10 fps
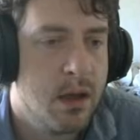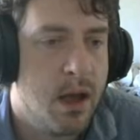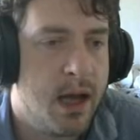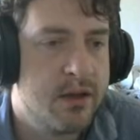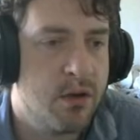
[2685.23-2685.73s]

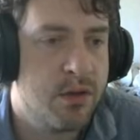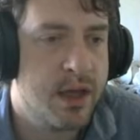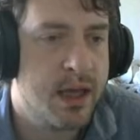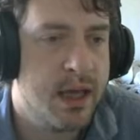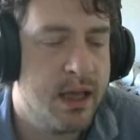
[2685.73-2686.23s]
I don't think
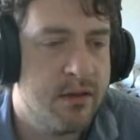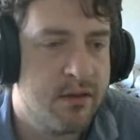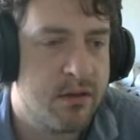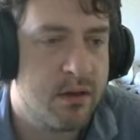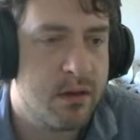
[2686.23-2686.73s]
it
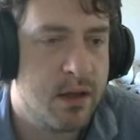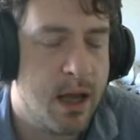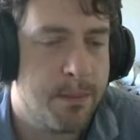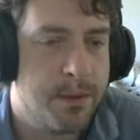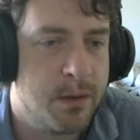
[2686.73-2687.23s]
is
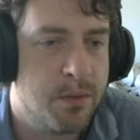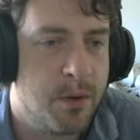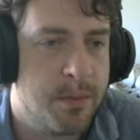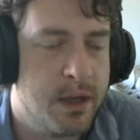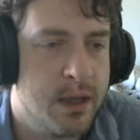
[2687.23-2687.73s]
happening
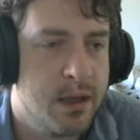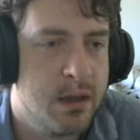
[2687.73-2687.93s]
properly.